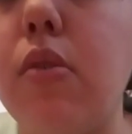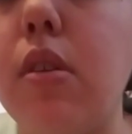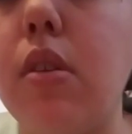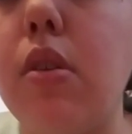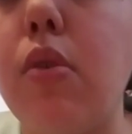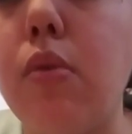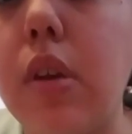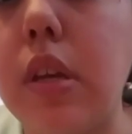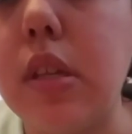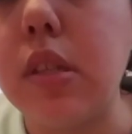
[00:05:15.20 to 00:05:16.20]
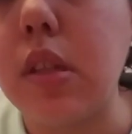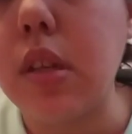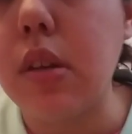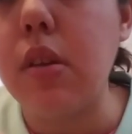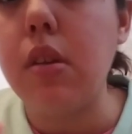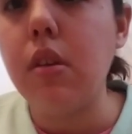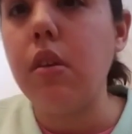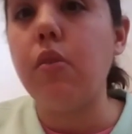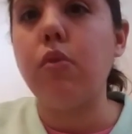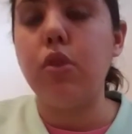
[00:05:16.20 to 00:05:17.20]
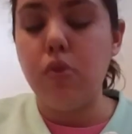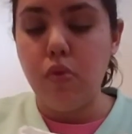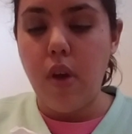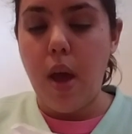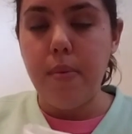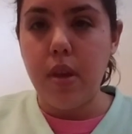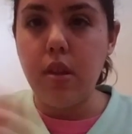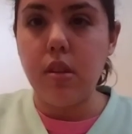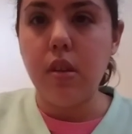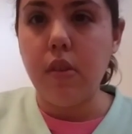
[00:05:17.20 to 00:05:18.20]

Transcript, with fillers: can know easily when you grab it